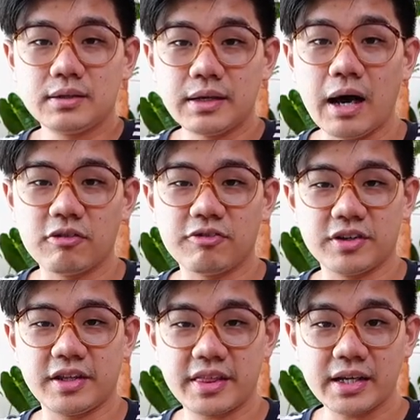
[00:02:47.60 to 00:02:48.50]
Now for
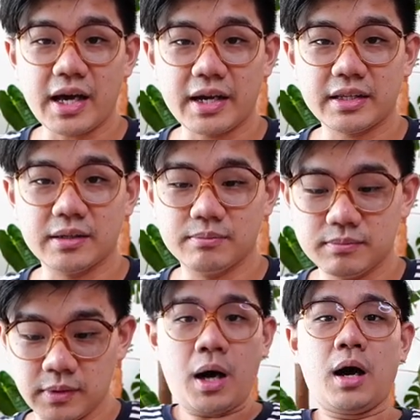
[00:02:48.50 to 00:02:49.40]
the third item,
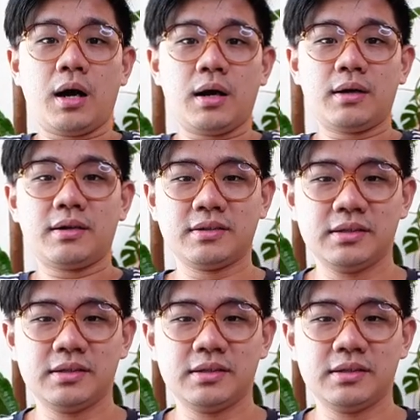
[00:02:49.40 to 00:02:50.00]
bang,